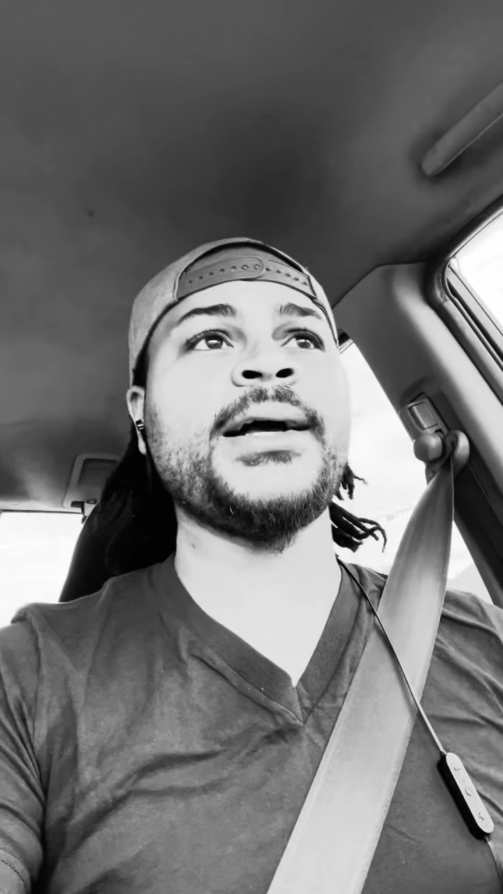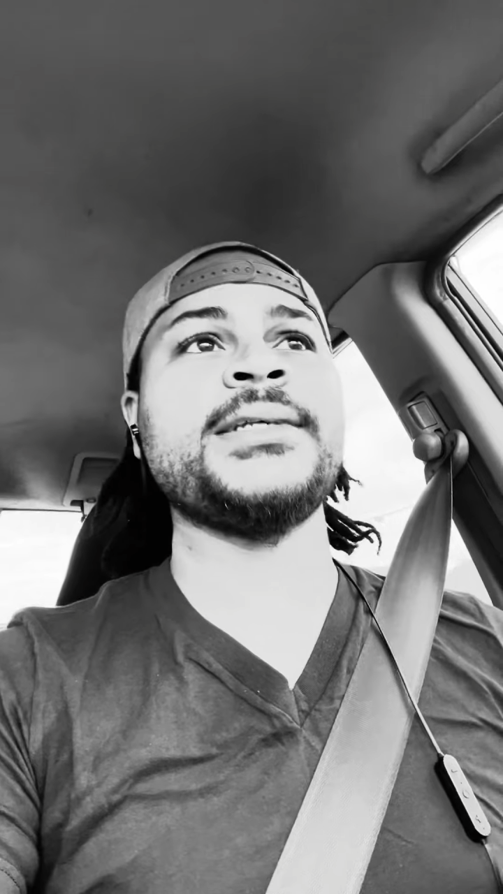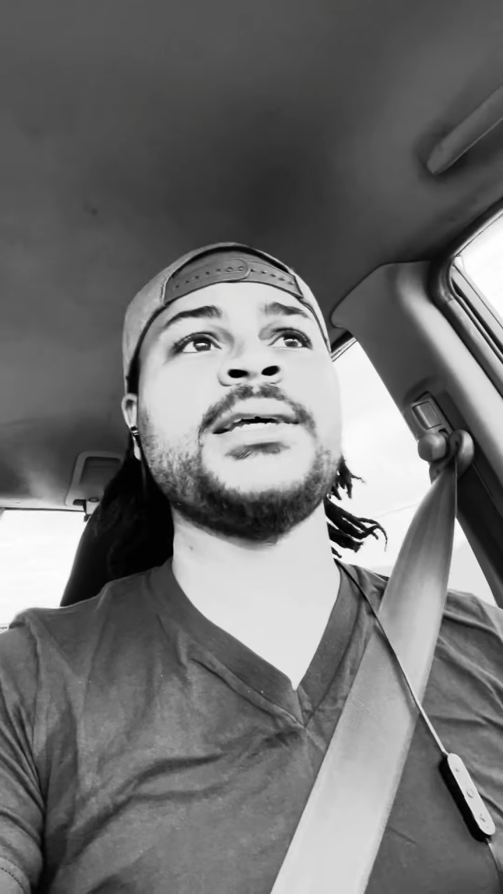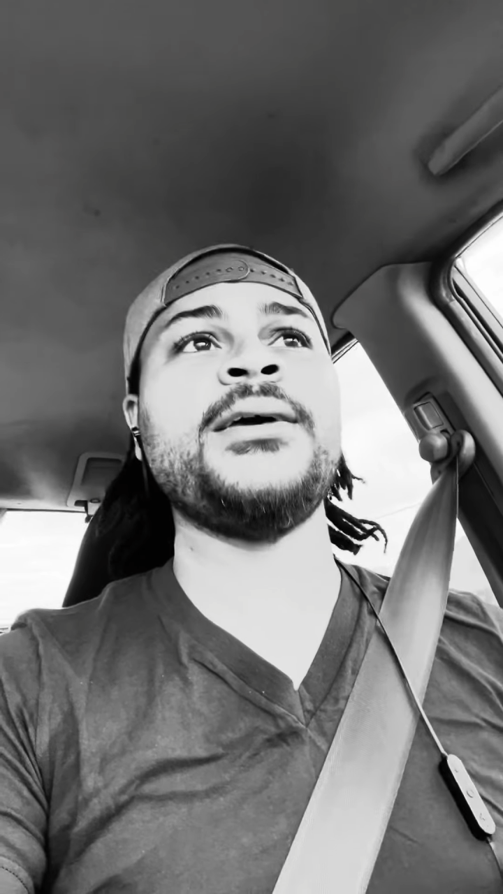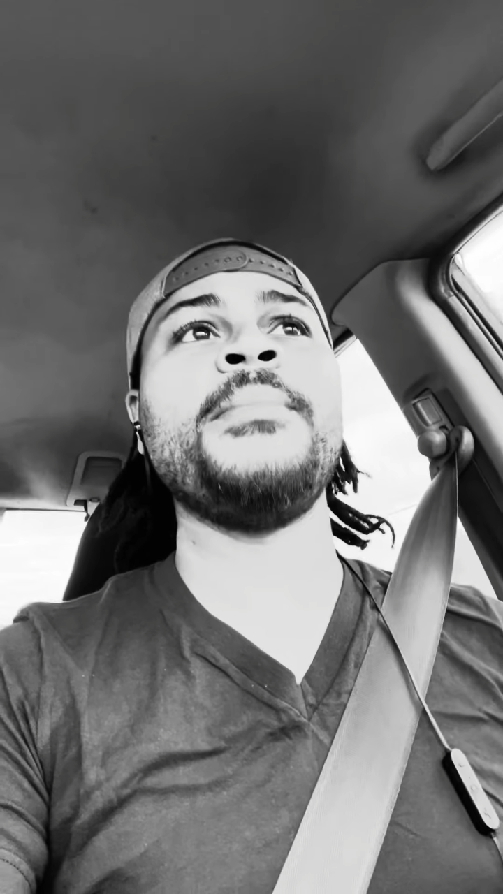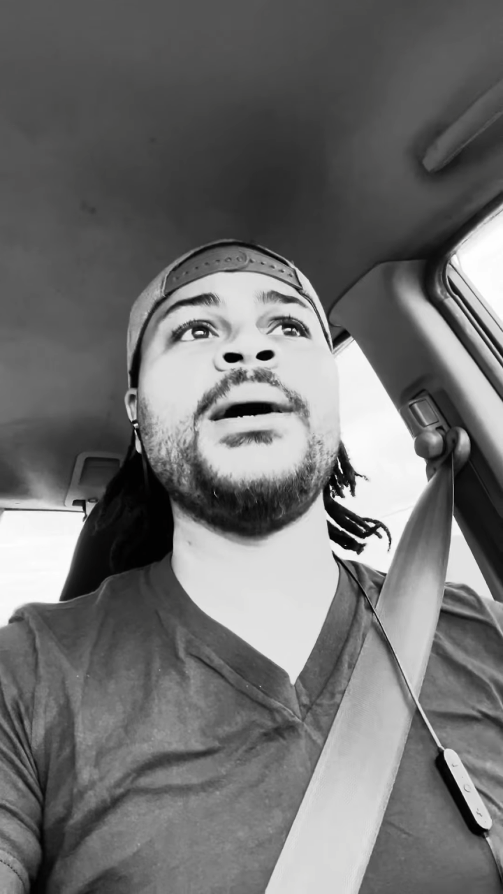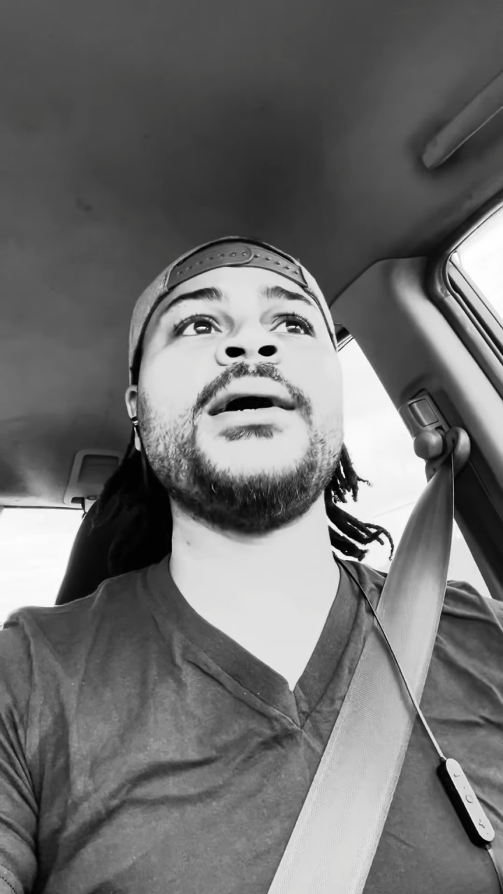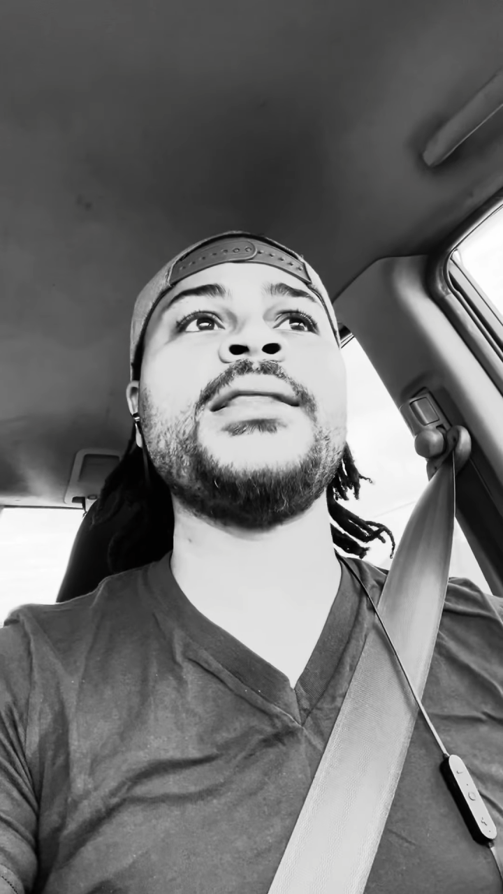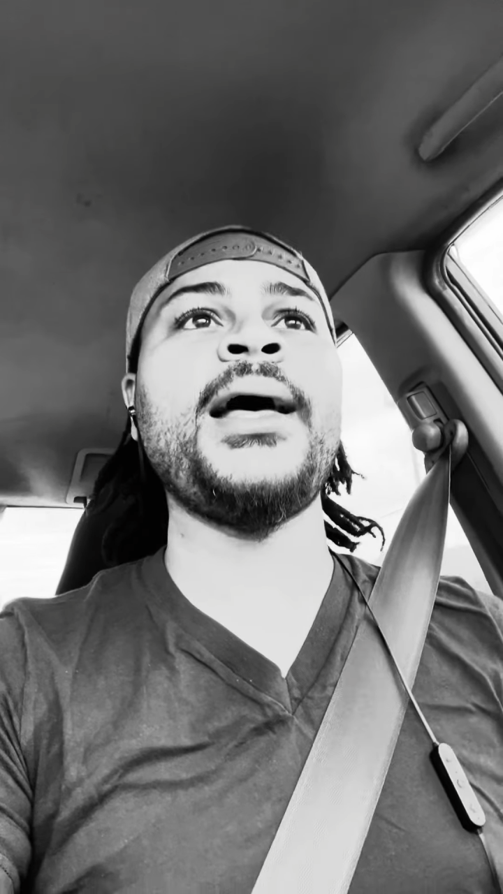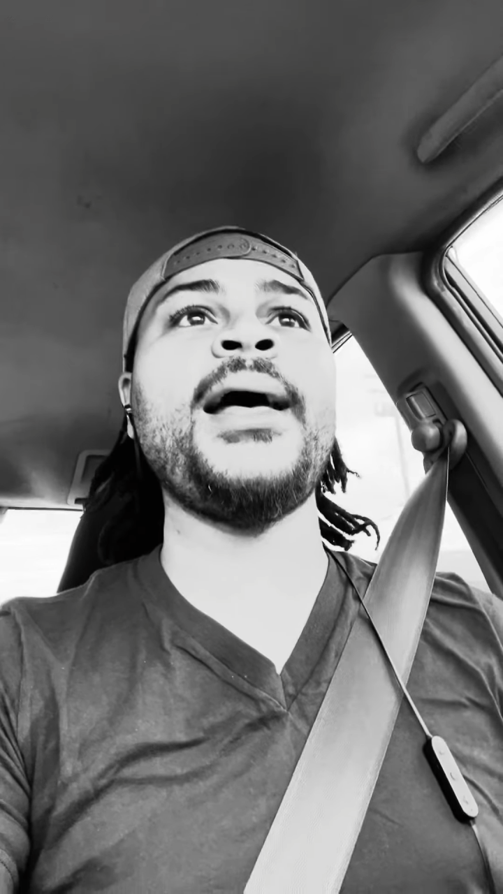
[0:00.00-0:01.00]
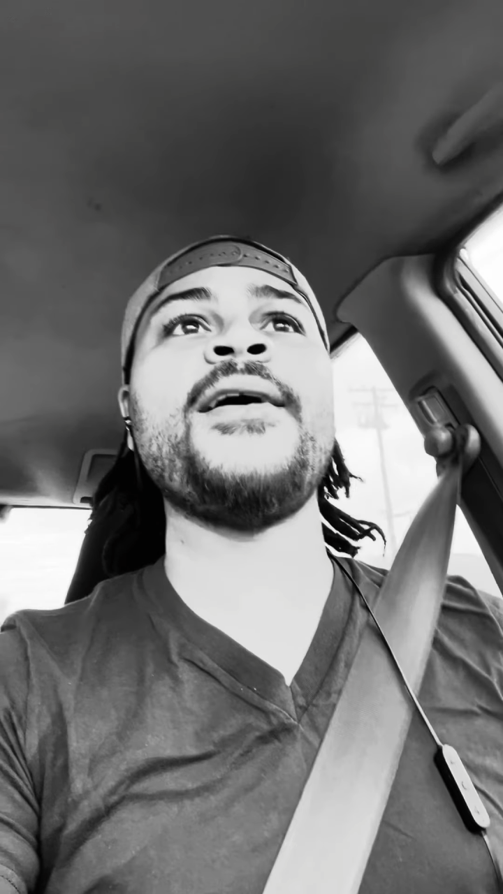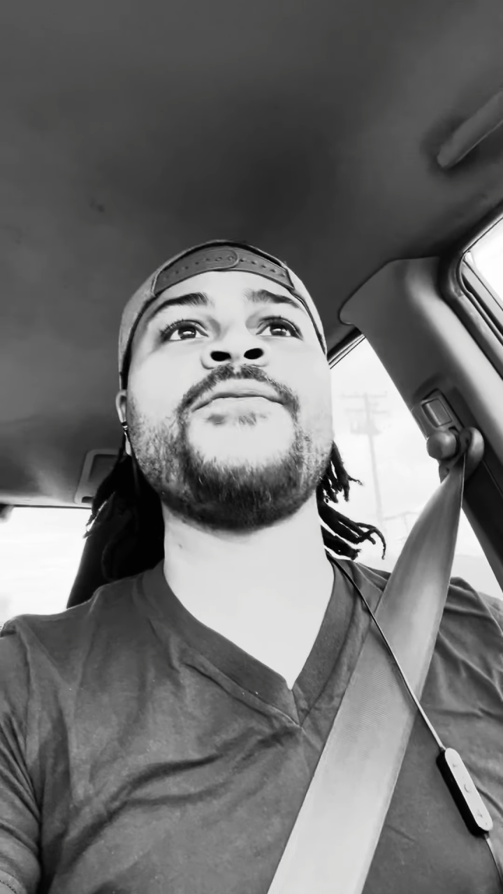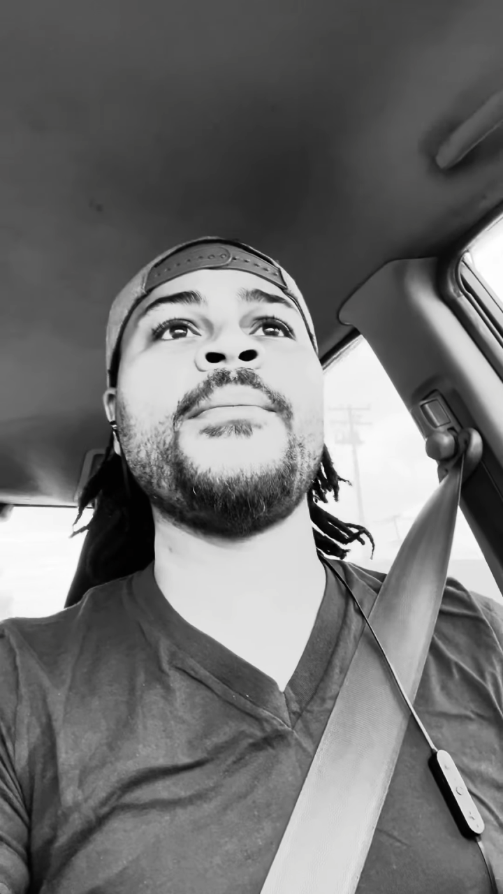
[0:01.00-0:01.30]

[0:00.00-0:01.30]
I say, my other half,